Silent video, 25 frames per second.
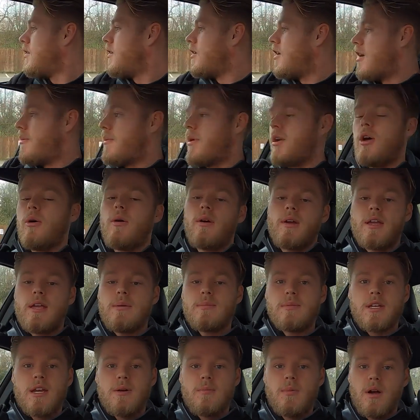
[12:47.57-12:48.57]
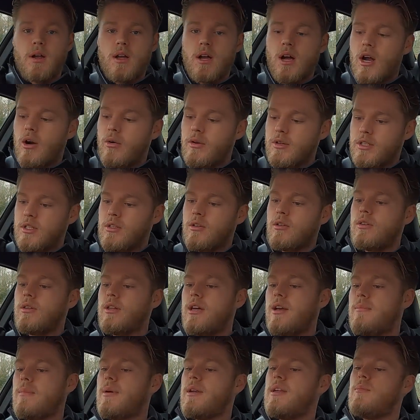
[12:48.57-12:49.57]
I know I keep saying my car isn't on
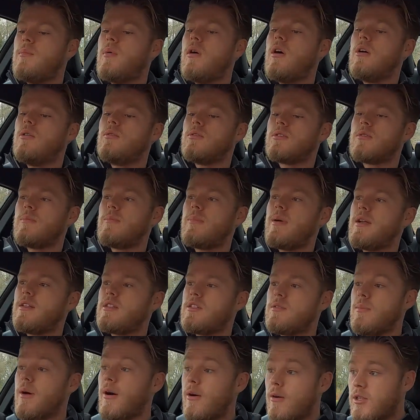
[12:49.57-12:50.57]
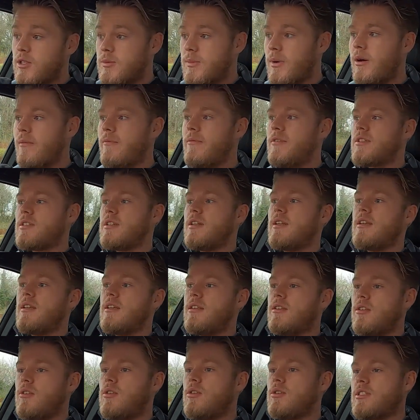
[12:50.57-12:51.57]
that many miles compared to most, but obviously
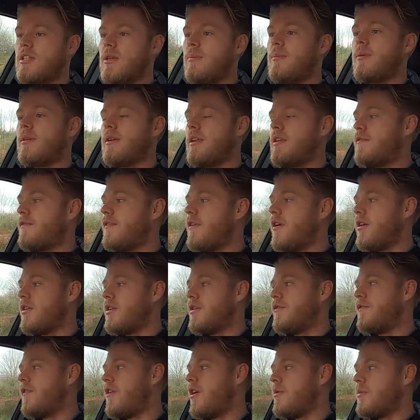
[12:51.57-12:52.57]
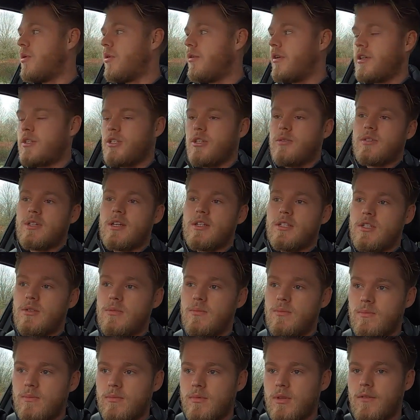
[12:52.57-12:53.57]
you typically find more issues as
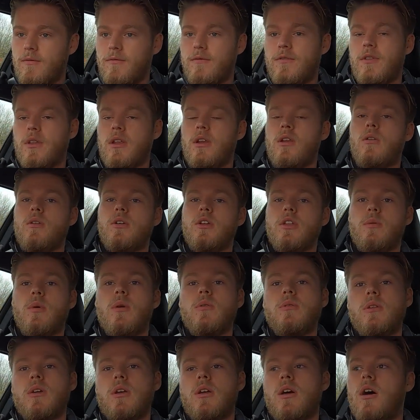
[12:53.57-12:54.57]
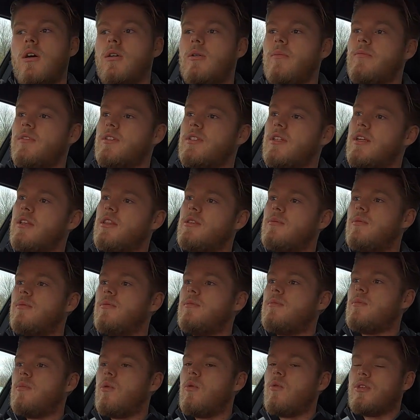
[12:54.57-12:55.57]
for the longer you own the car. Obviously,
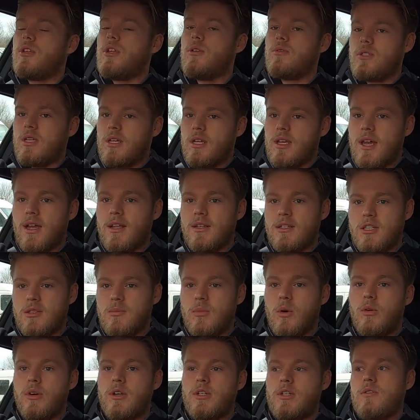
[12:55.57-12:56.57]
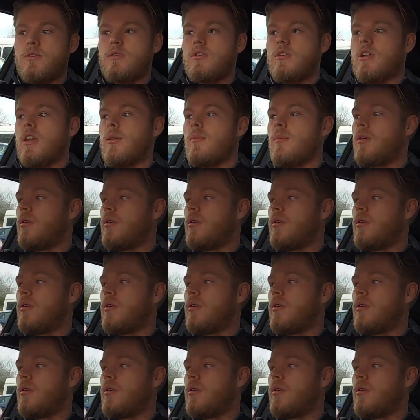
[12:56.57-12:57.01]
the more use it gets, the more issues you come